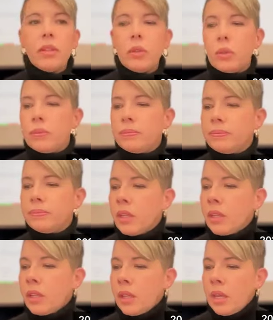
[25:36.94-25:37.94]
Cool.
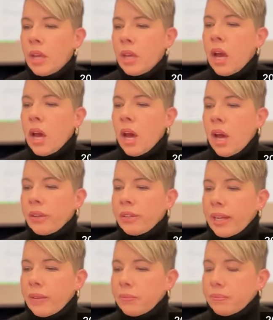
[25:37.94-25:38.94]
All
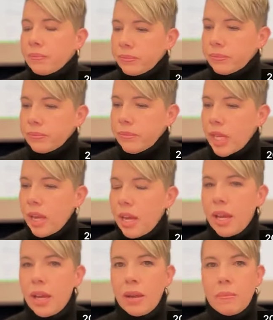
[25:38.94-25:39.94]
right.
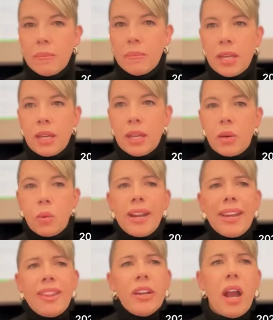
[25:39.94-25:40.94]
One
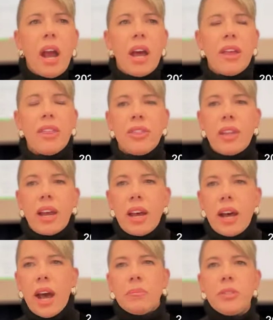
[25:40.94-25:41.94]
other
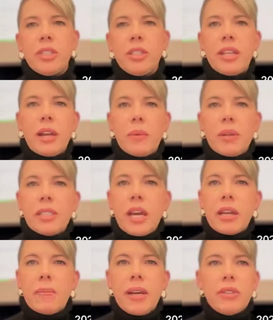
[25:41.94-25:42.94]
option that I want to
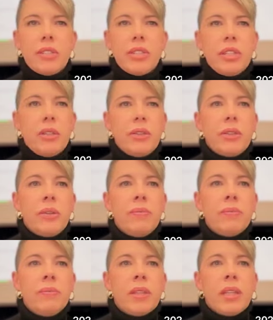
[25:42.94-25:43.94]
talk about too,
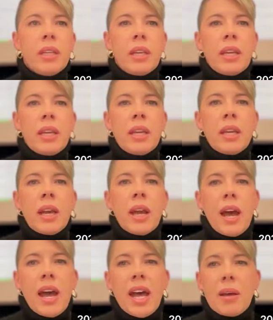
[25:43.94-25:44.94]

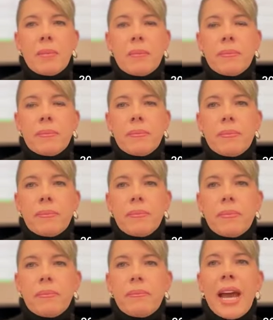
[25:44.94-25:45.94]

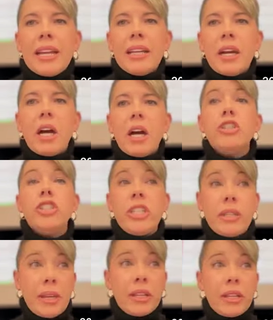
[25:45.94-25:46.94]
back on
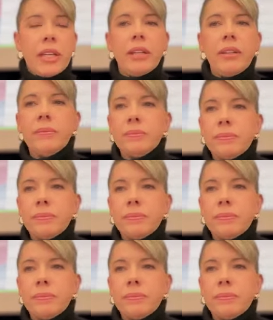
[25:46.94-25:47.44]
Gmail here,